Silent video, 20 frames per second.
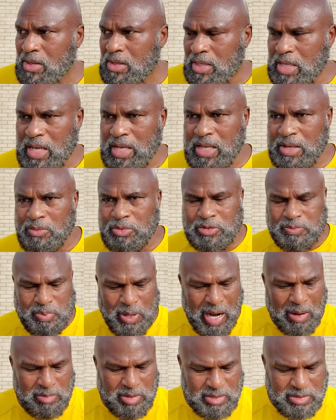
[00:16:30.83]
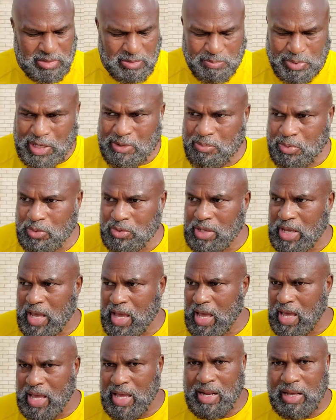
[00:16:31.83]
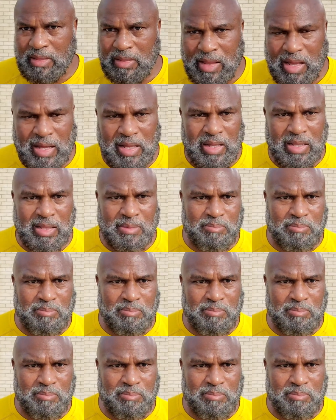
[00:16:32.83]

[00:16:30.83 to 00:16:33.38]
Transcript: That it was probably some people that had a lot, uh,